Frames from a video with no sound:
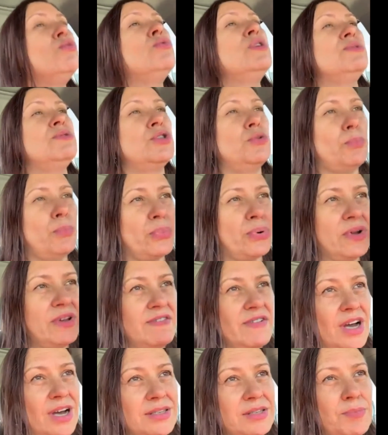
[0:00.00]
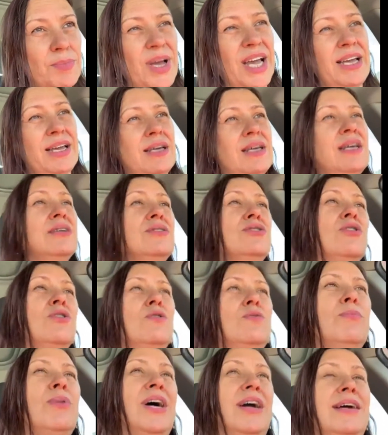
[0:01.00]
which Privat Bank is
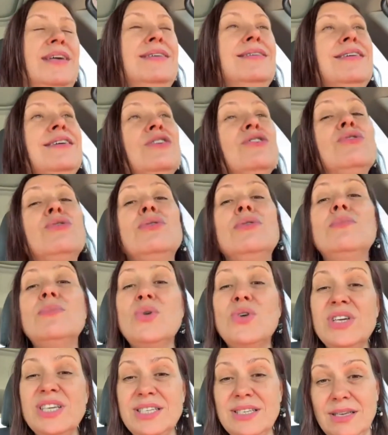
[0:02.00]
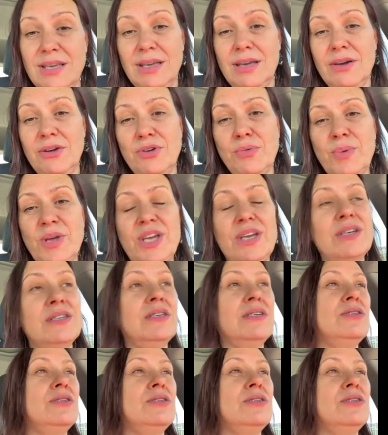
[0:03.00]
owned by Kolomoisky. Are you paying